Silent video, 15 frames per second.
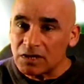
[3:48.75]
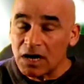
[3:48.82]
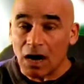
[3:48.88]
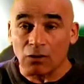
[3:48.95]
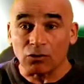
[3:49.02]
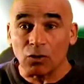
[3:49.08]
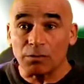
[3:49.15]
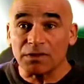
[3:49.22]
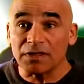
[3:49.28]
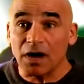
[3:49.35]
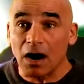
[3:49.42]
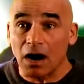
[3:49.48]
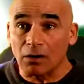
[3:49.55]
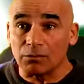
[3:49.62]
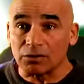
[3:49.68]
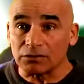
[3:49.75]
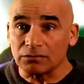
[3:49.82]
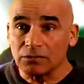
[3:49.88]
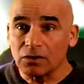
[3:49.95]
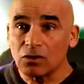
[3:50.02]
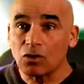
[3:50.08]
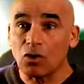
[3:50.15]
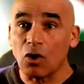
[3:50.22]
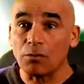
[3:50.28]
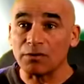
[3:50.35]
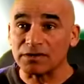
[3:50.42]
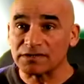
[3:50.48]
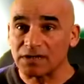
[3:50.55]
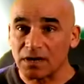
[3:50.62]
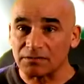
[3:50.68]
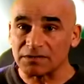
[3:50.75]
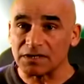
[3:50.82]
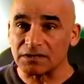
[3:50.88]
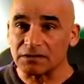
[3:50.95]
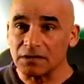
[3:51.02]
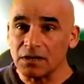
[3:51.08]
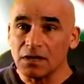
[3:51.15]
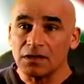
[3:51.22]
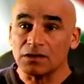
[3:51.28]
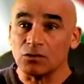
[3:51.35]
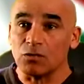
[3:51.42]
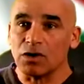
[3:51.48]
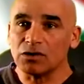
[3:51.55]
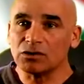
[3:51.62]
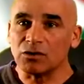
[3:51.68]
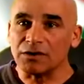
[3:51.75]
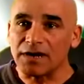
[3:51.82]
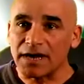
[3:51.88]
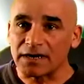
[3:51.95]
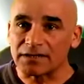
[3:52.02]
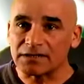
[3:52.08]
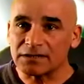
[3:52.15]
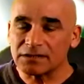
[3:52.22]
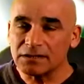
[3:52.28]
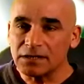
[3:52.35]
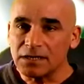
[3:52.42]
I would open the harbor. Commerce comes in. The world connects.